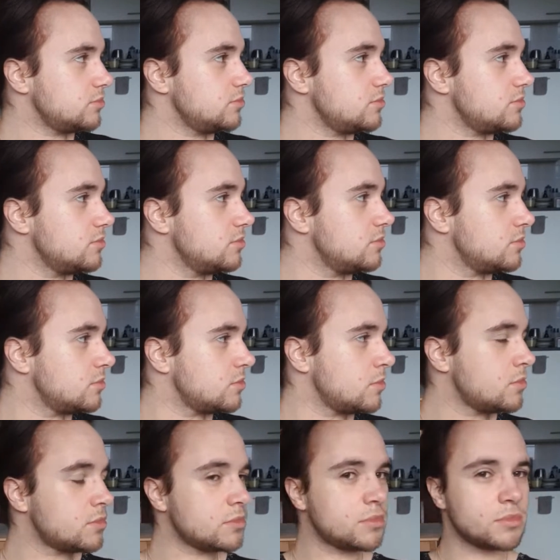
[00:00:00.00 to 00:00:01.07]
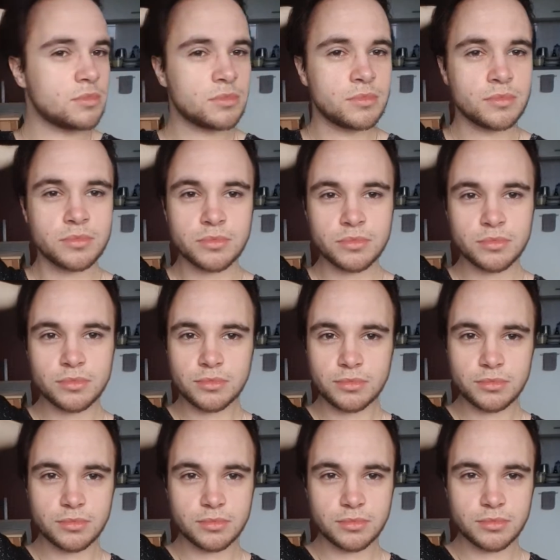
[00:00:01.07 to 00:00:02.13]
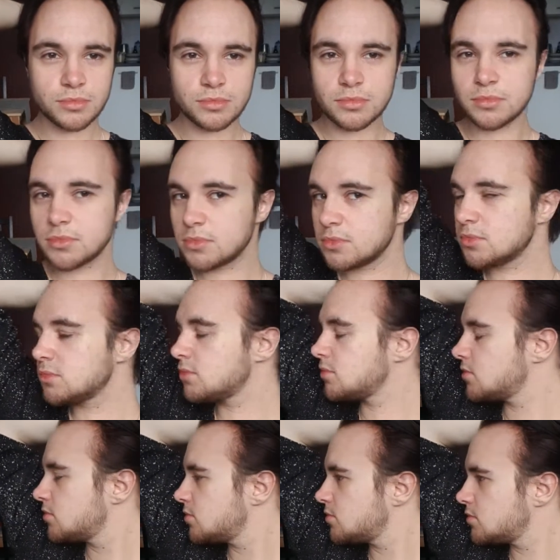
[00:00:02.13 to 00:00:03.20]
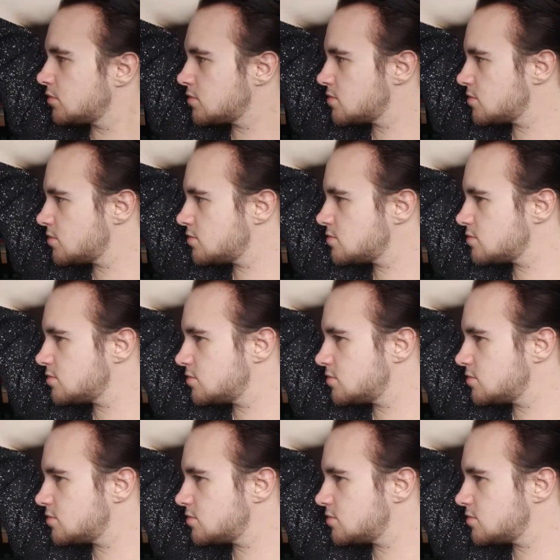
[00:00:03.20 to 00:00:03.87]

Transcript: No one is speaking in this clip.